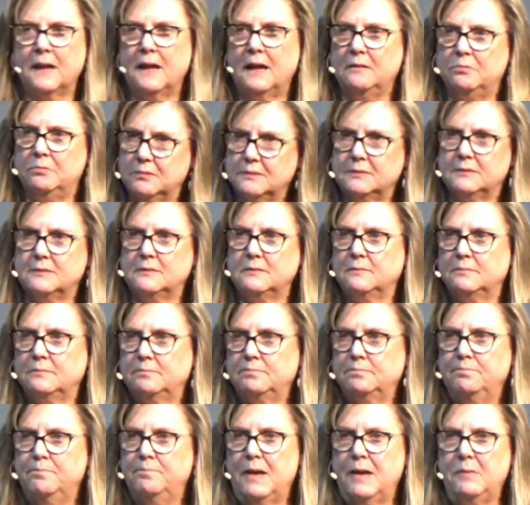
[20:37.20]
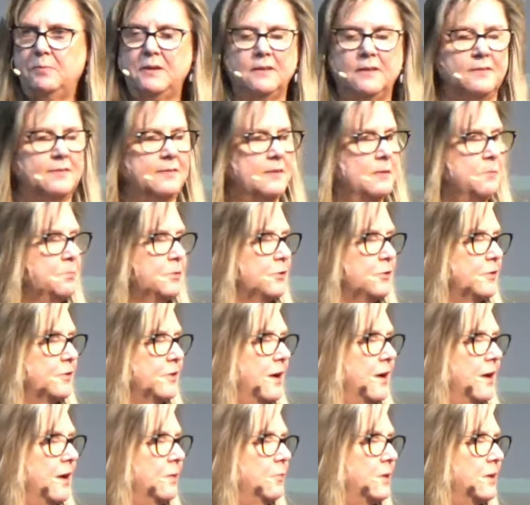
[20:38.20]
It was maybe a simpler
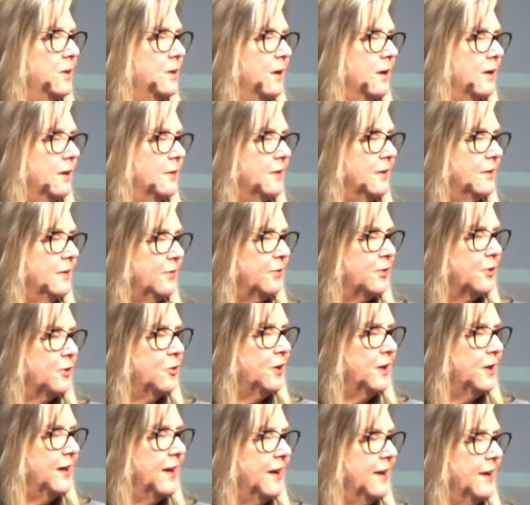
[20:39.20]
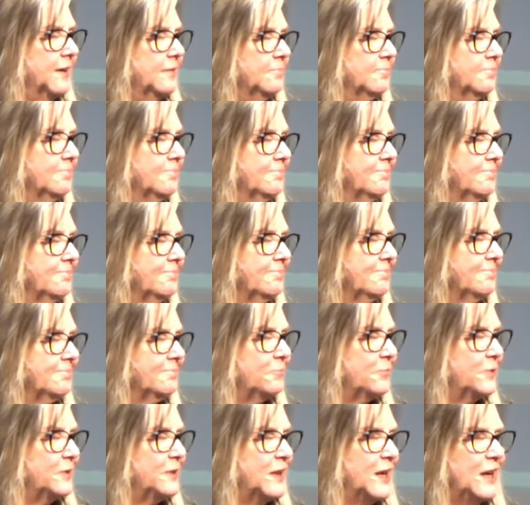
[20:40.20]
time in 1938
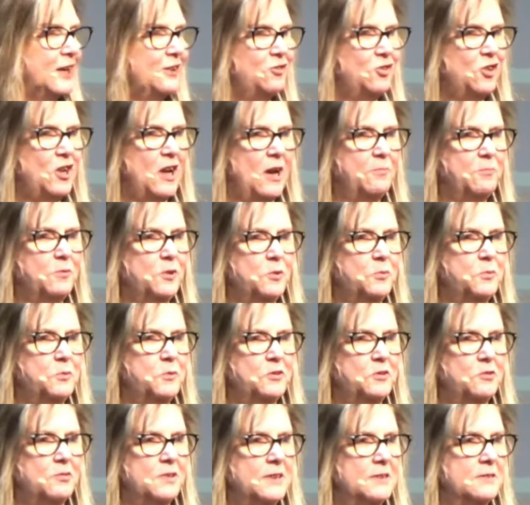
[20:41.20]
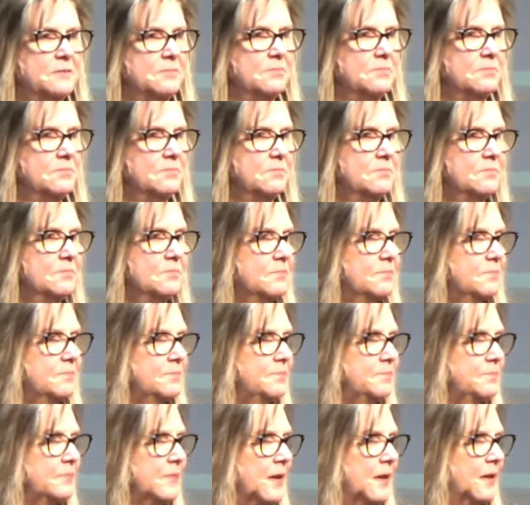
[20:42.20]
when that chapter was written.
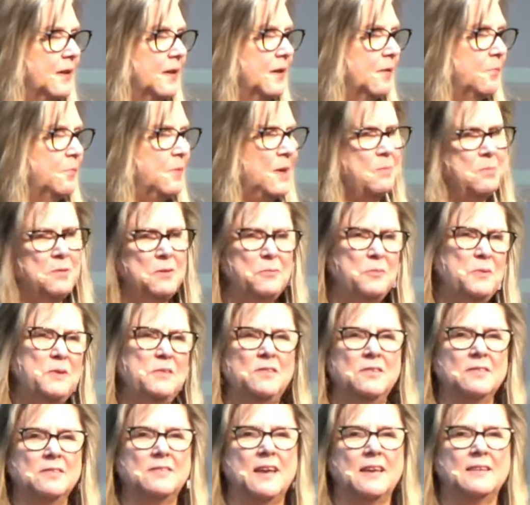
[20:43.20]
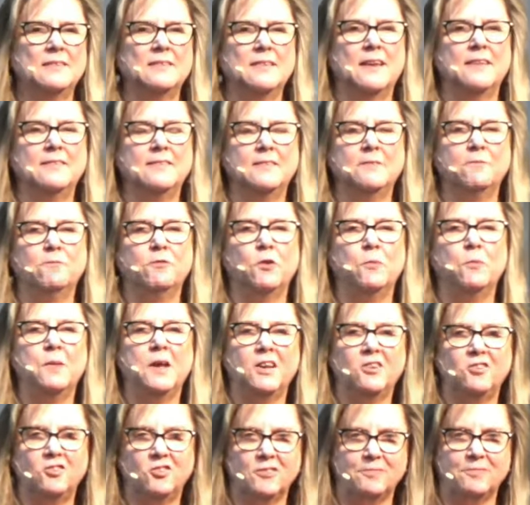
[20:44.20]
Maybe we just had less
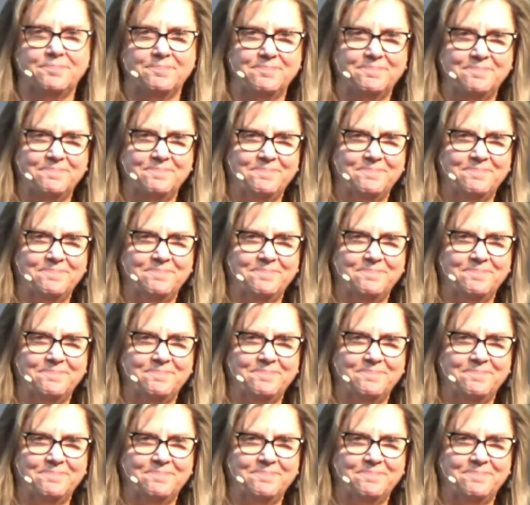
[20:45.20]
information.